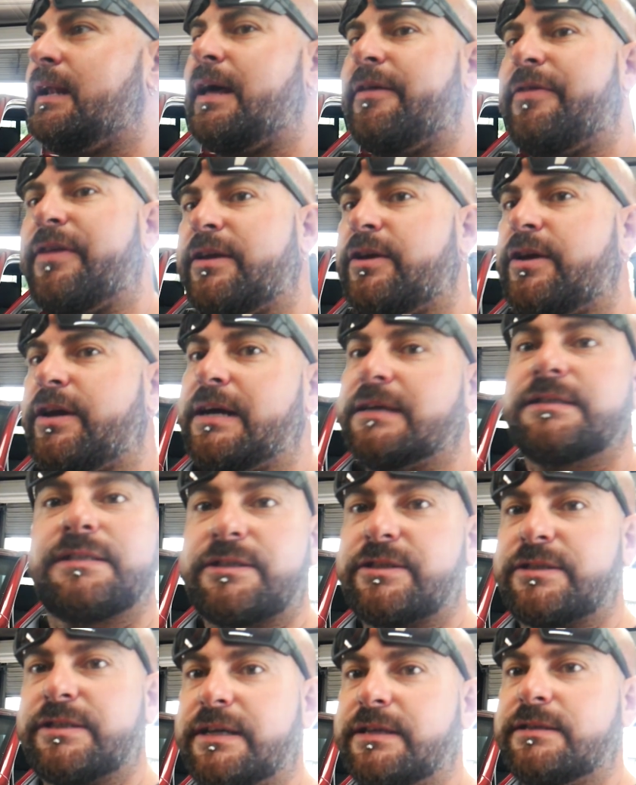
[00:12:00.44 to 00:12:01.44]
I think you guys
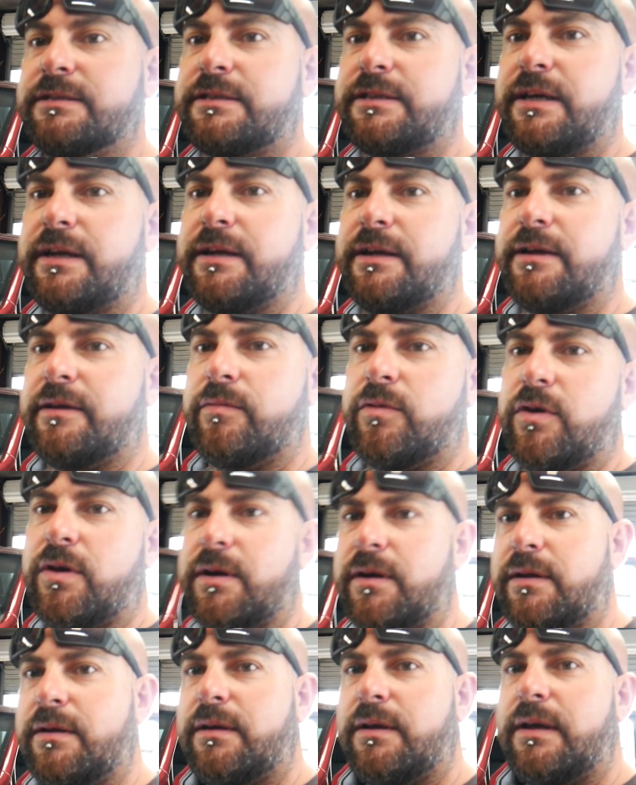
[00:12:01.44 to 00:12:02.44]
just didn't see it anymore.
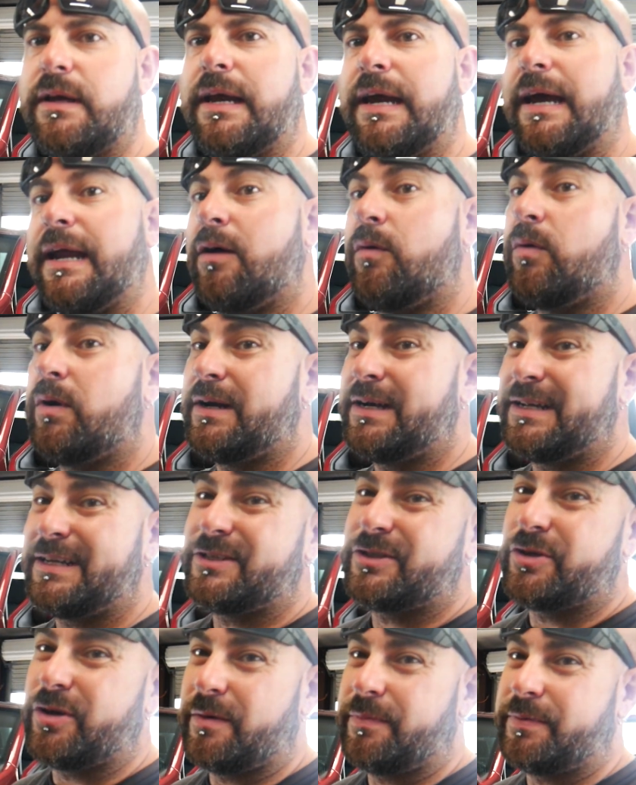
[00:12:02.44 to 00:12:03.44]
And I wanted to
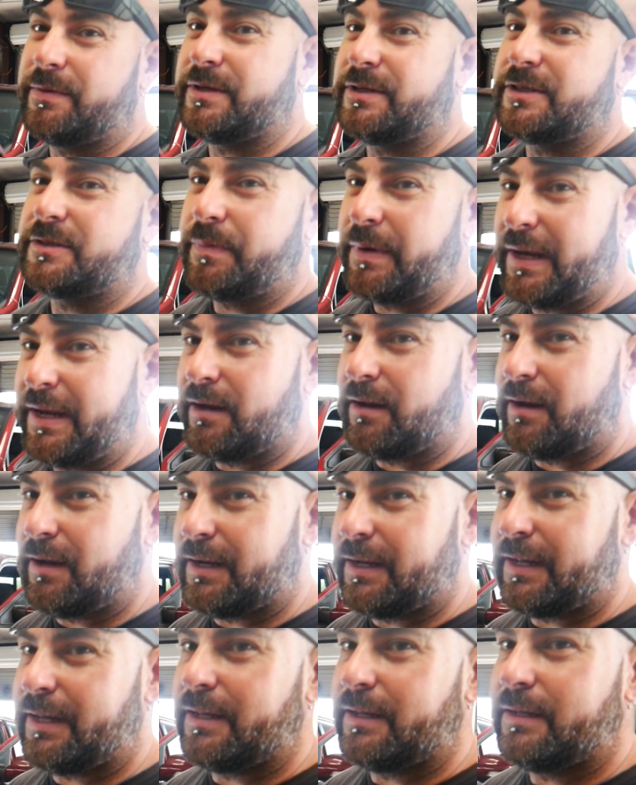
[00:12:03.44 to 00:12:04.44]
get you up to speed
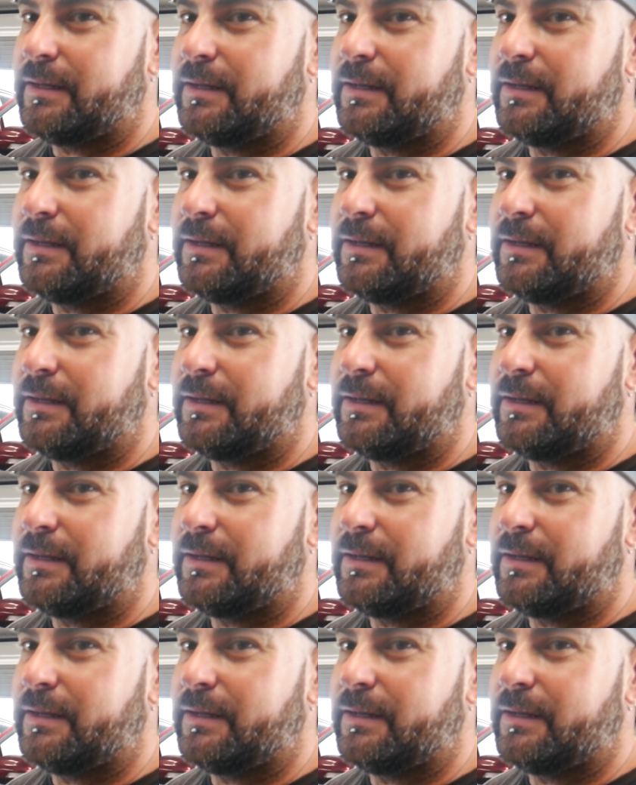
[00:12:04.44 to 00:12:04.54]
on it,